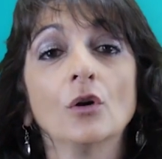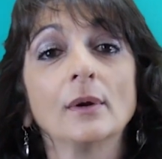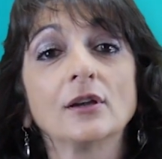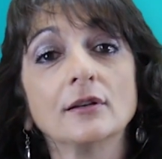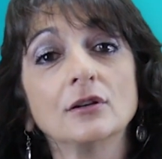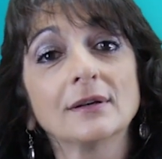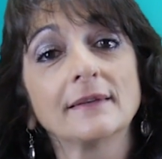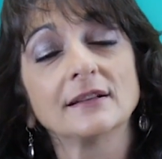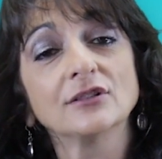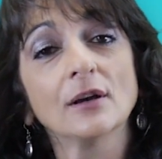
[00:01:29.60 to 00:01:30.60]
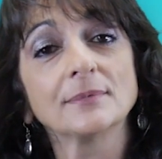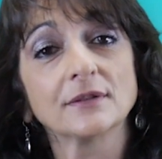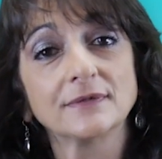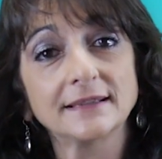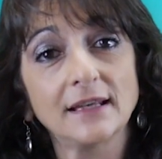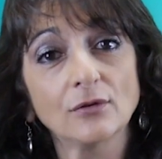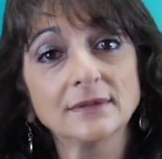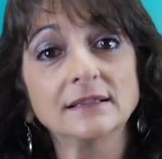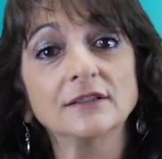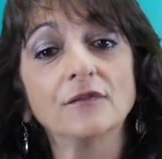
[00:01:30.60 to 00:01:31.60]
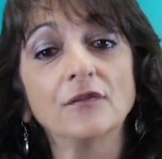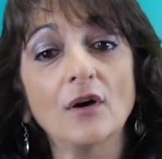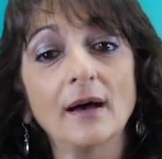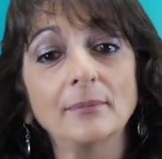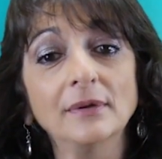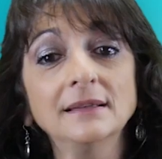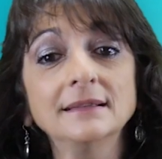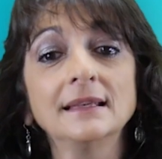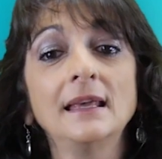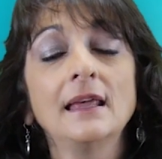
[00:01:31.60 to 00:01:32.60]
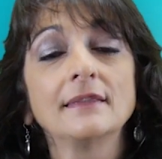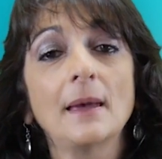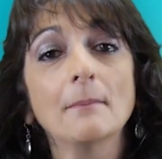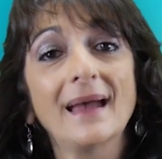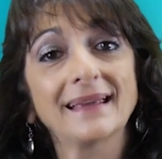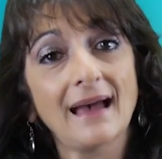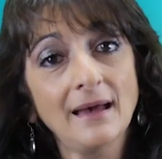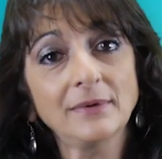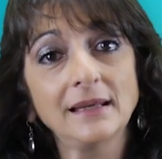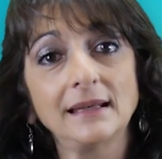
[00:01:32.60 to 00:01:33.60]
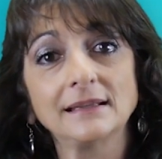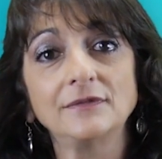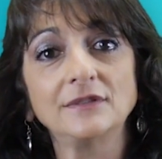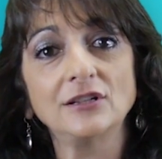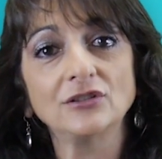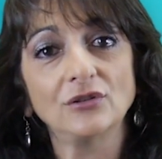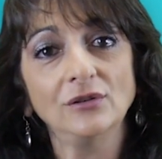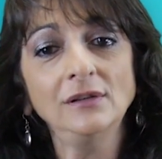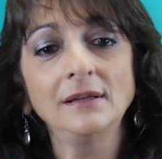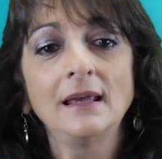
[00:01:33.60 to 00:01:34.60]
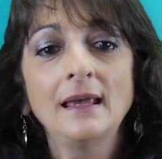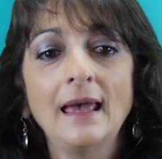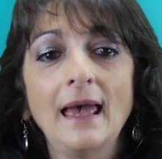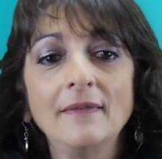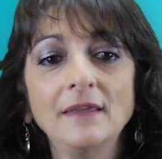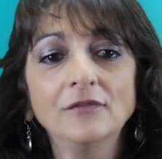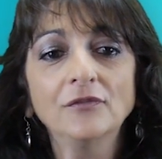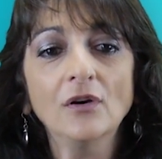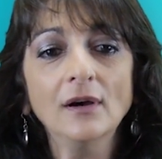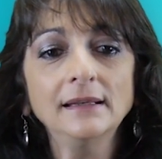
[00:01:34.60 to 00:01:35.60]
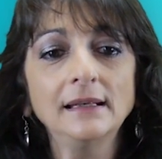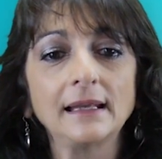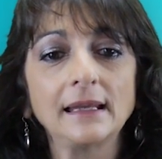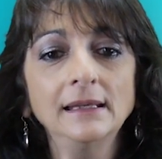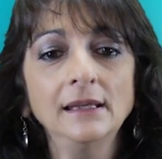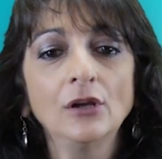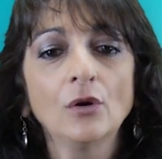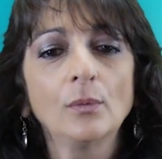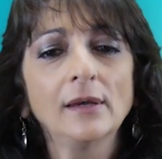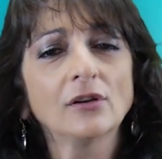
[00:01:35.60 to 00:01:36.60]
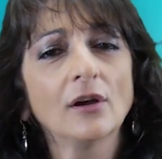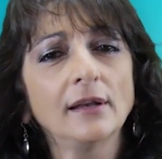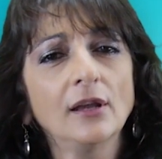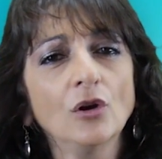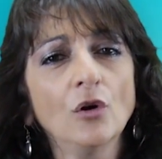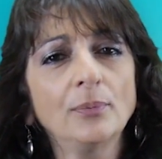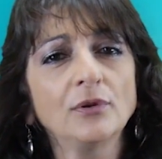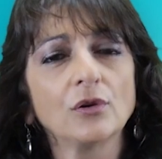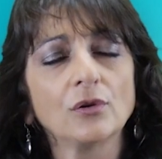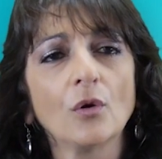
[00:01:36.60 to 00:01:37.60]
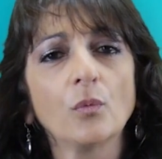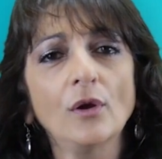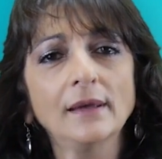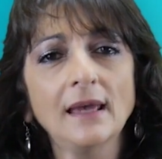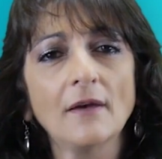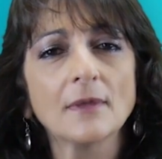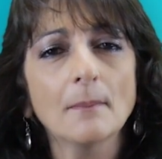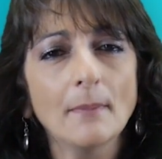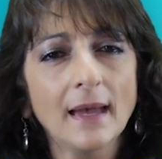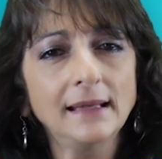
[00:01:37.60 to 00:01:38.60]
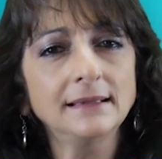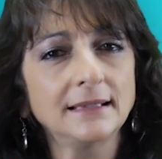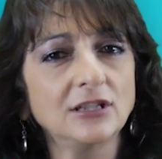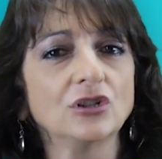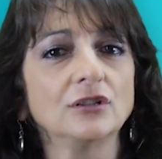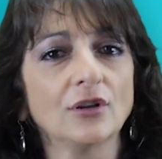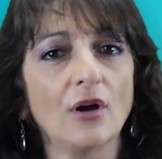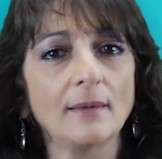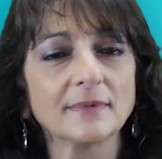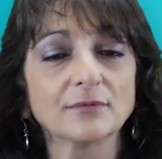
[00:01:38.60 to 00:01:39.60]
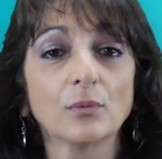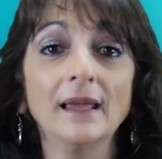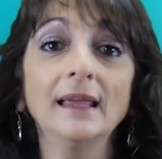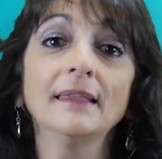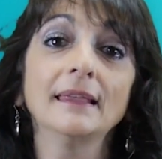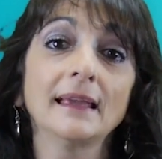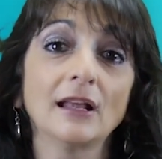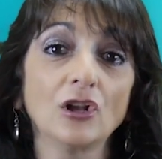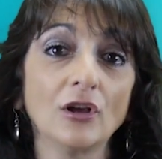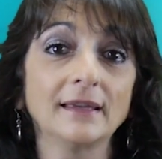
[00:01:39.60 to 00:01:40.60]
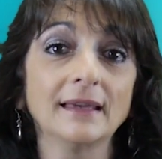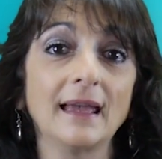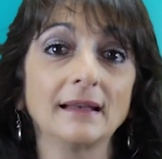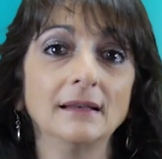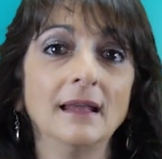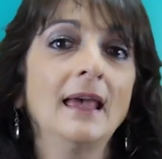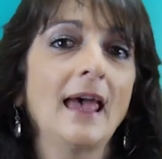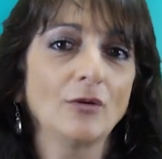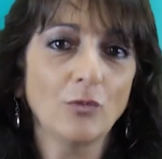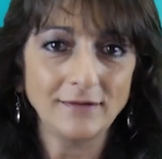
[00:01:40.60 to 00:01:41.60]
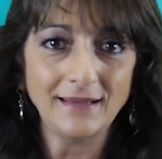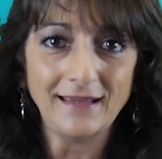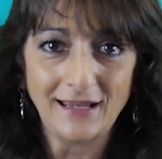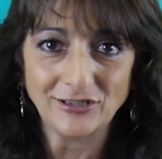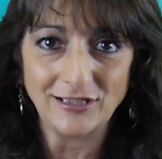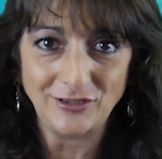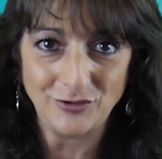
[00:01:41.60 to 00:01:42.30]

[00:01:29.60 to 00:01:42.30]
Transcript: We're going to look at the types of cells and the fibers that make up connective tissue. And then finally, we are going to help you work out the main tissue types, where they are located and what they actually